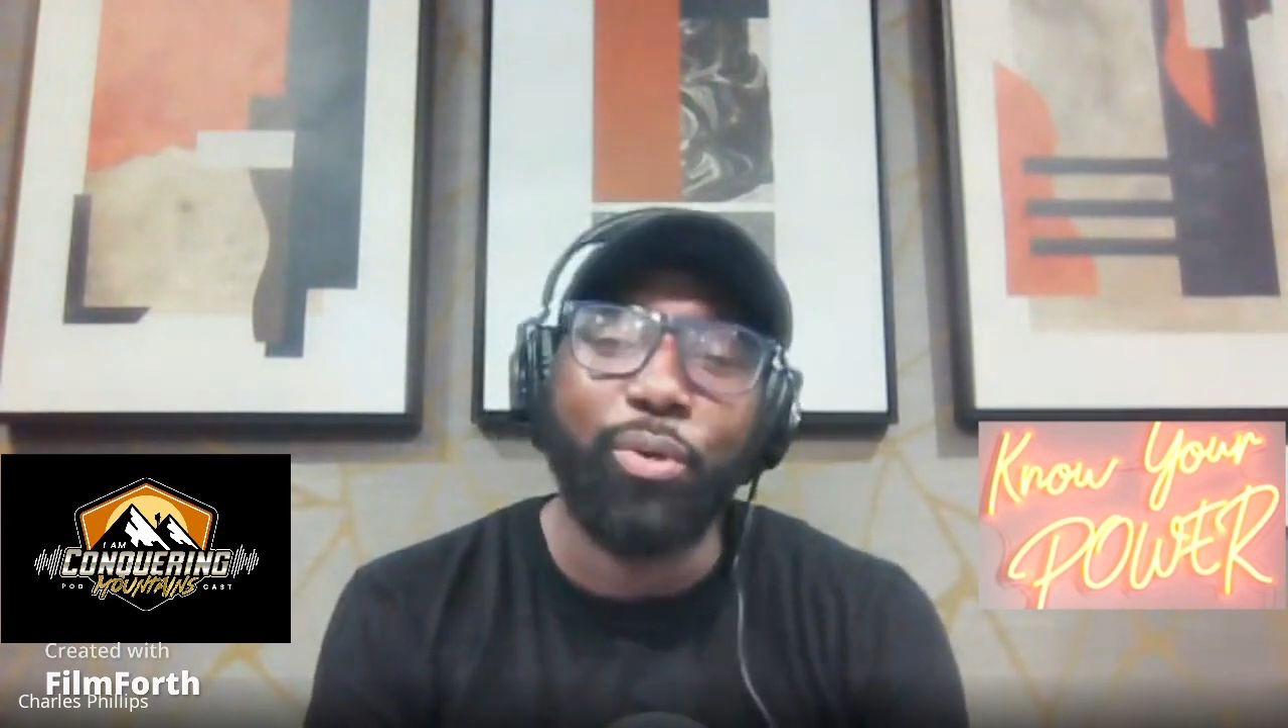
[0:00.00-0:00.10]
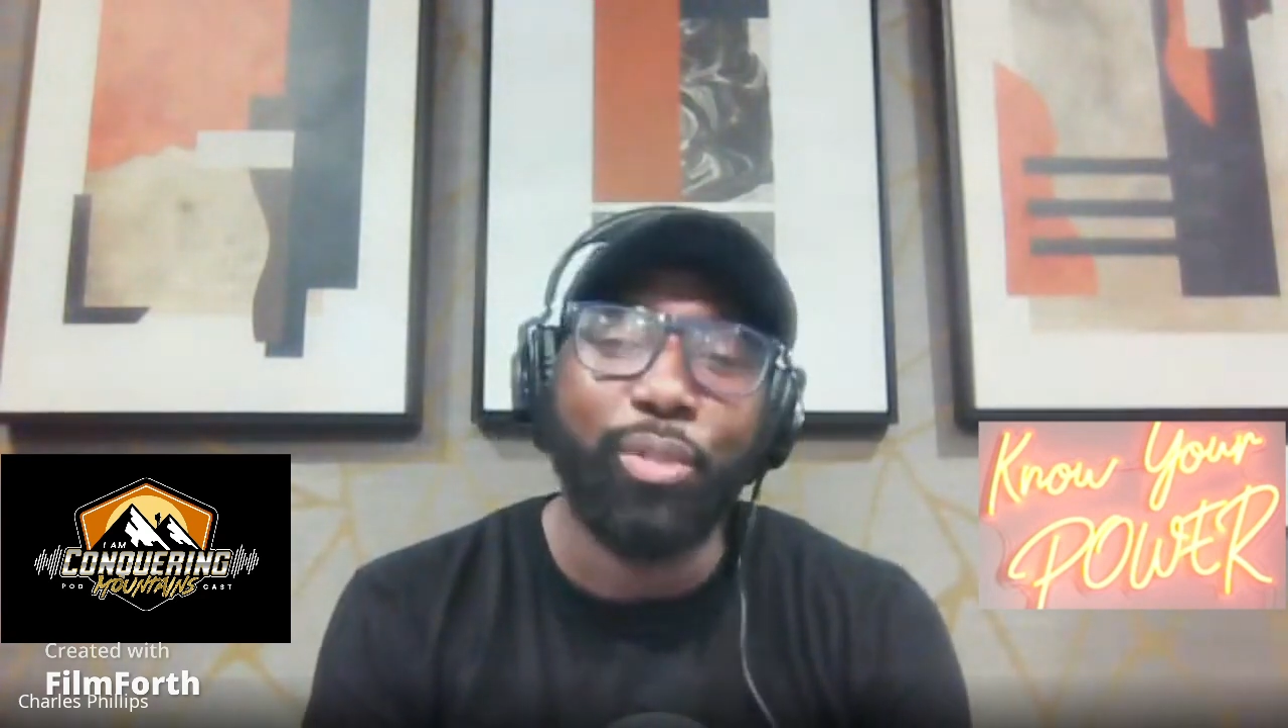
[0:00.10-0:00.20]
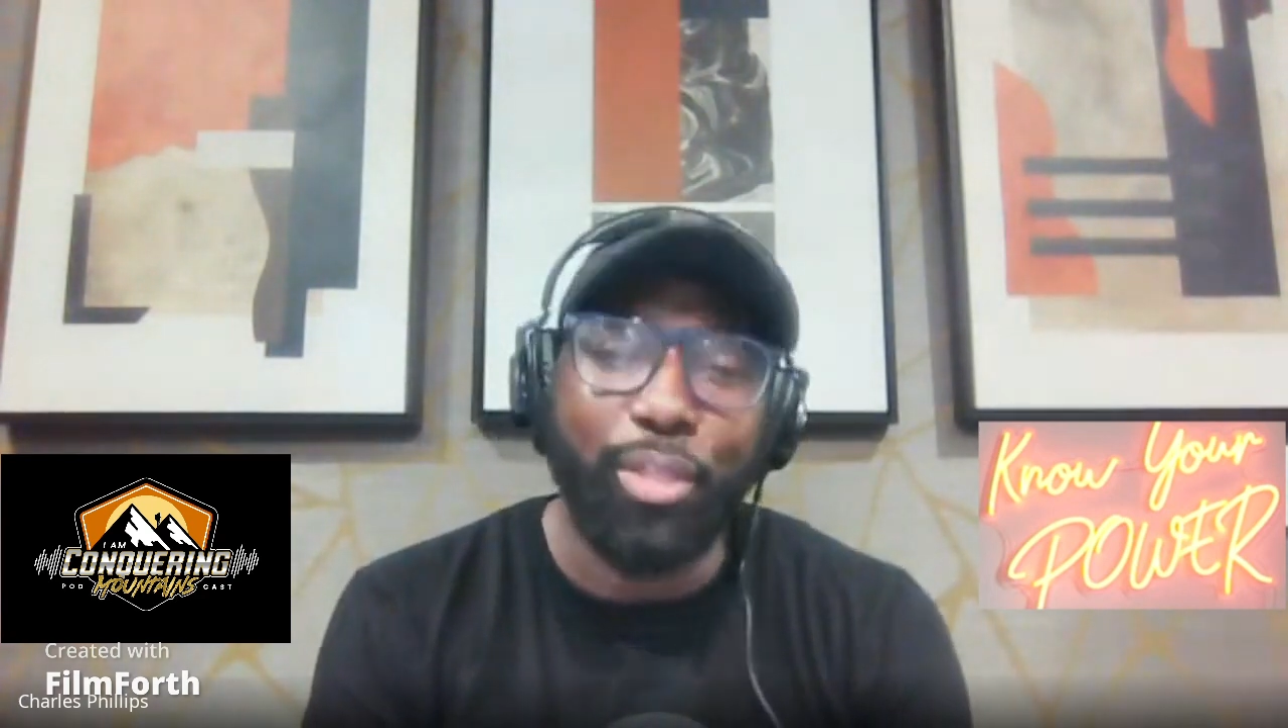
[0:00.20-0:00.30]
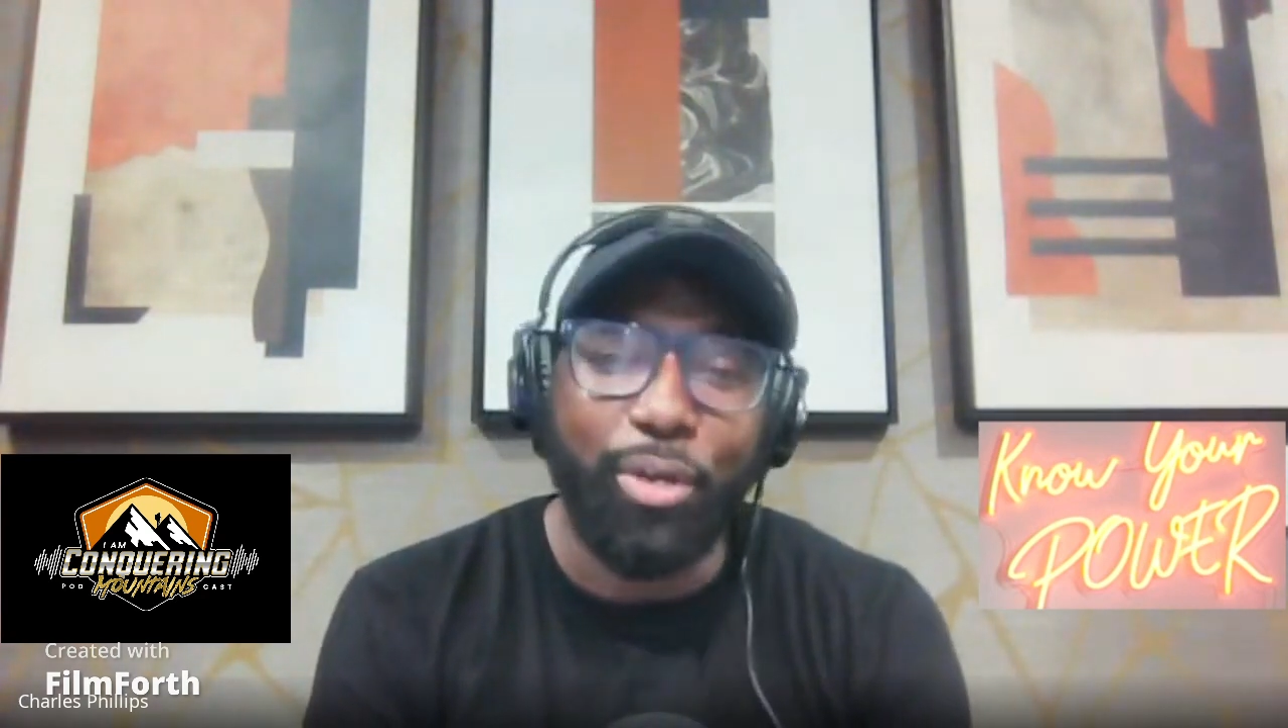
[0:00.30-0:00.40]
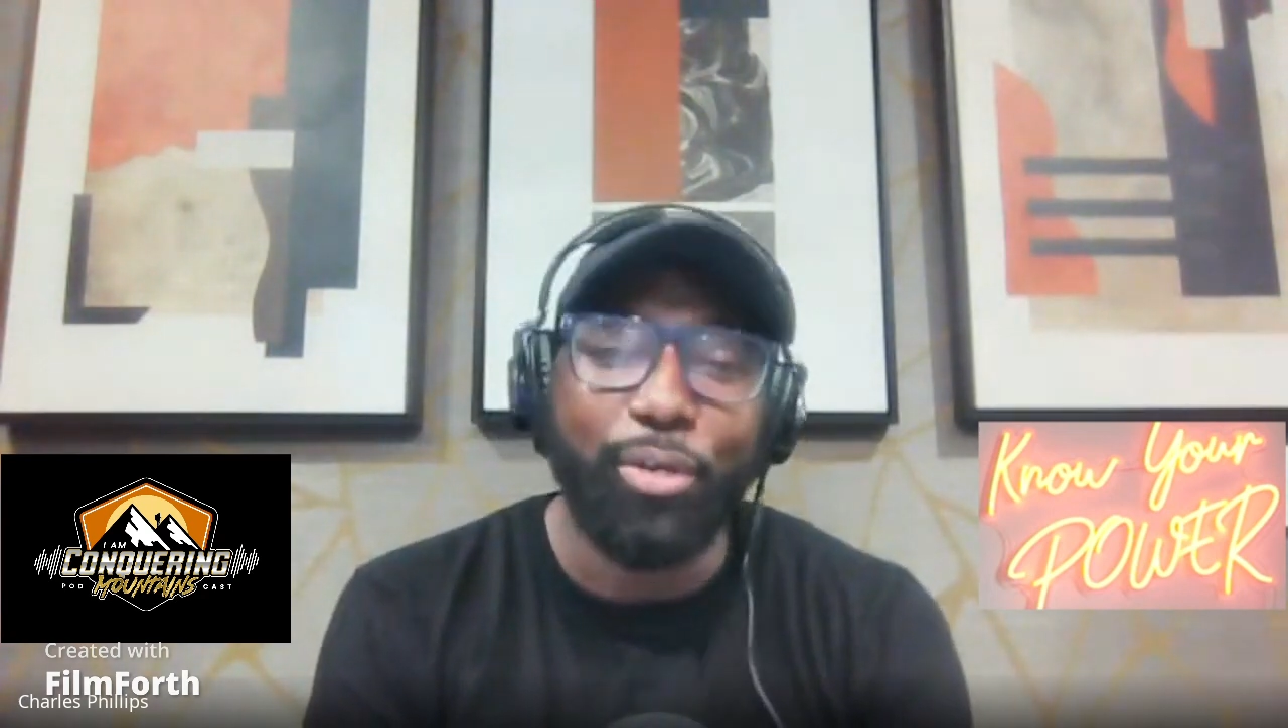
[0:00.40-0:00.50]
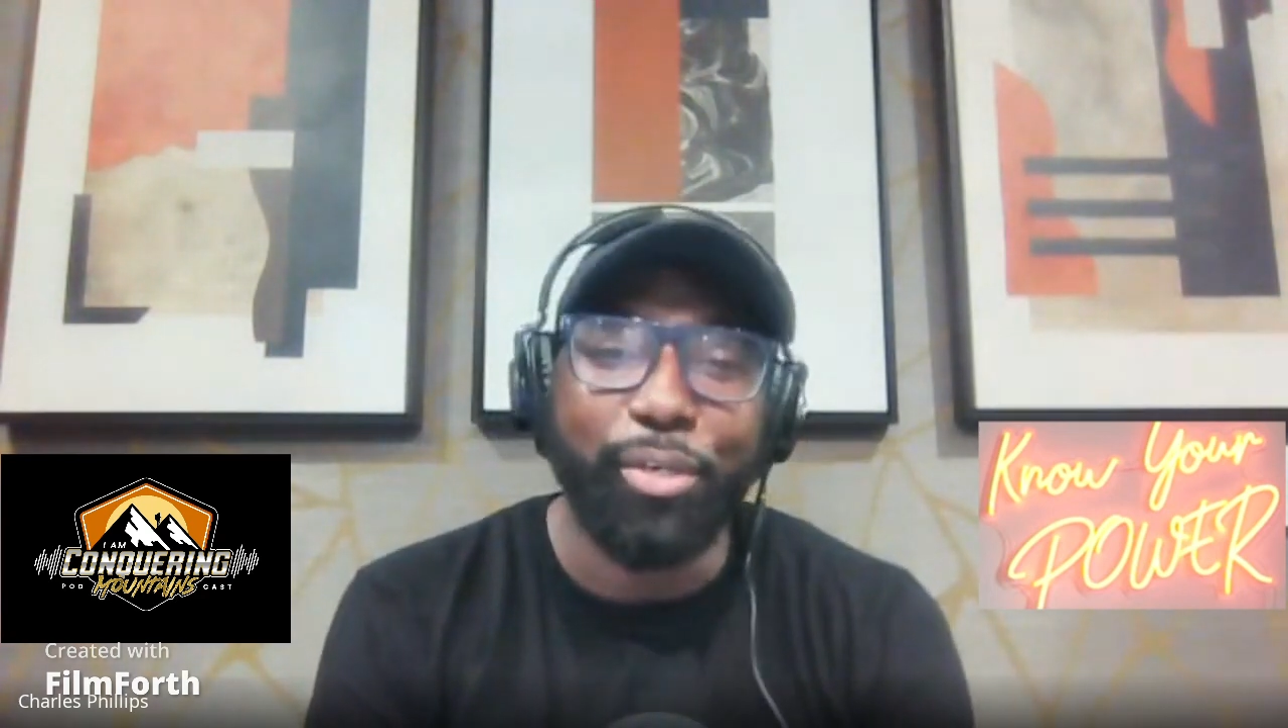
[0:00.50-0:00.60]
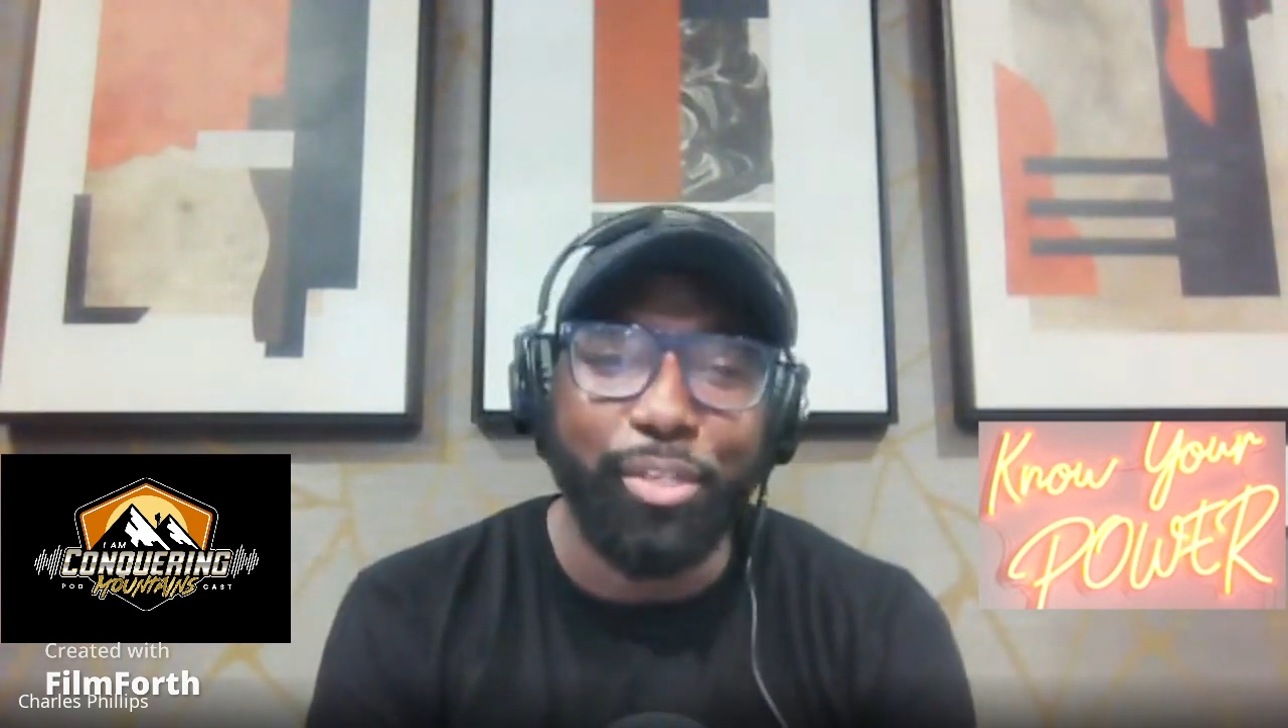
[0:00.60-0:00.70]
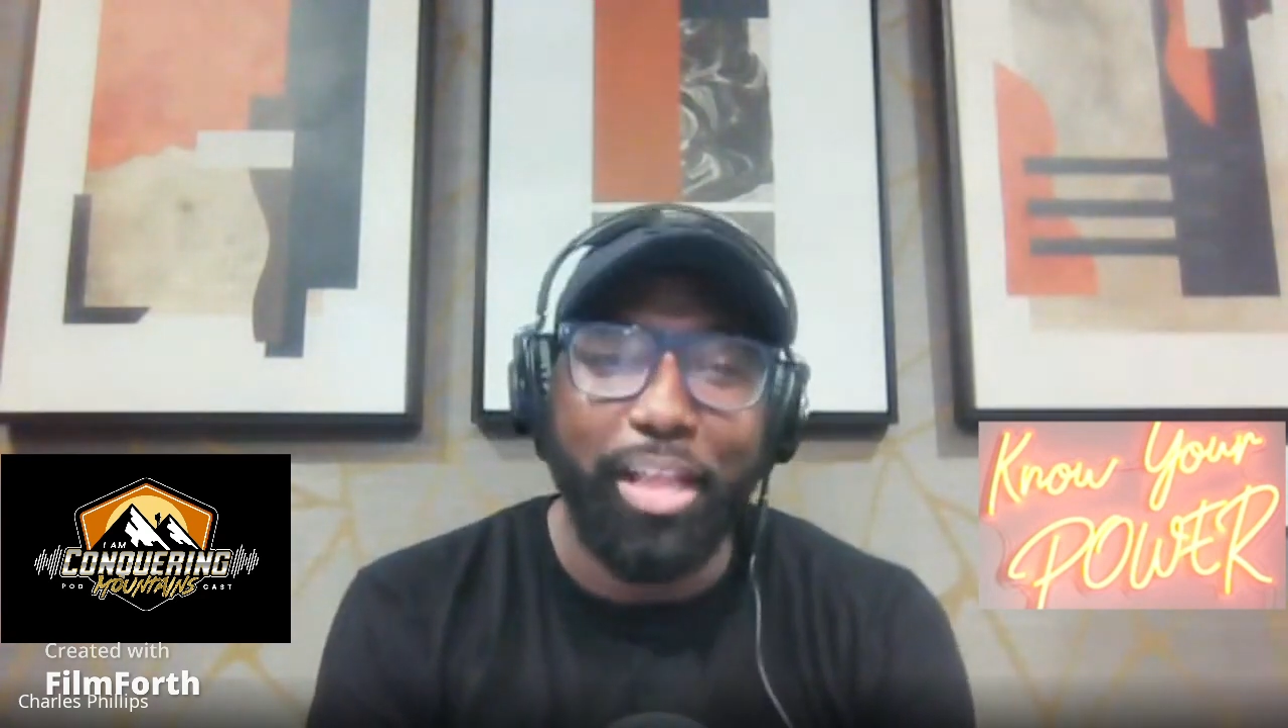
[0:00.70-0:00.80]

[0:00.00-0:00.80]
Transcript: longer